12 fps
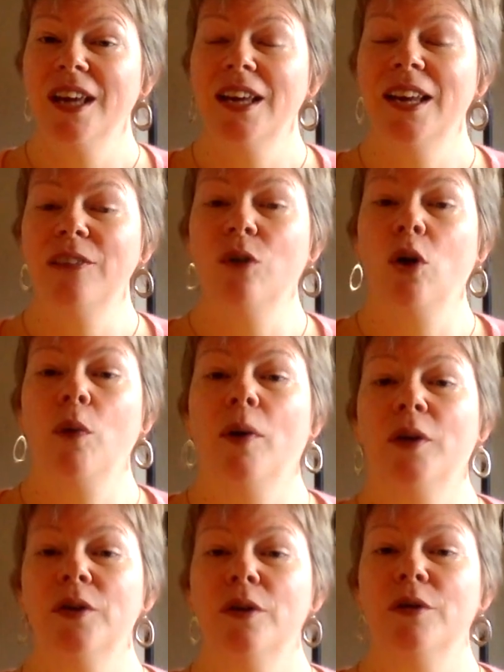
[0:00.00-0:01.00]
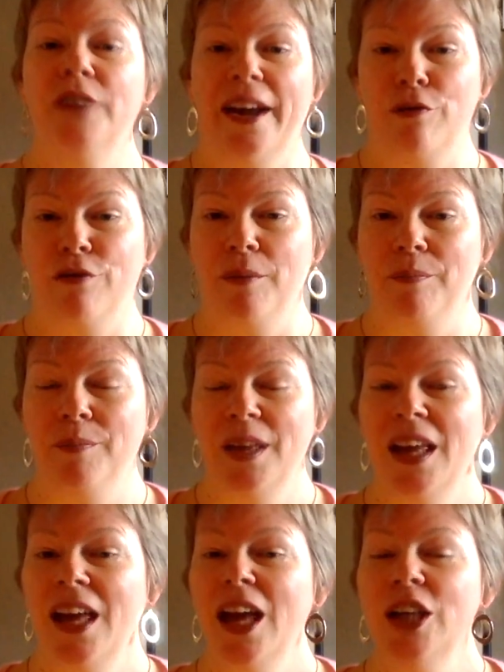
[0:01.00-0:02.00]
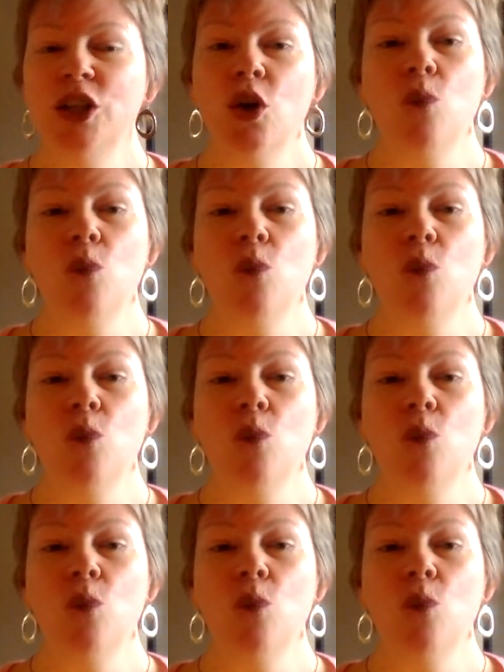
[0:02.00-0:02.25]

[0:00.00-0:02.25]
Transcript: let's talk about the diaphragm, your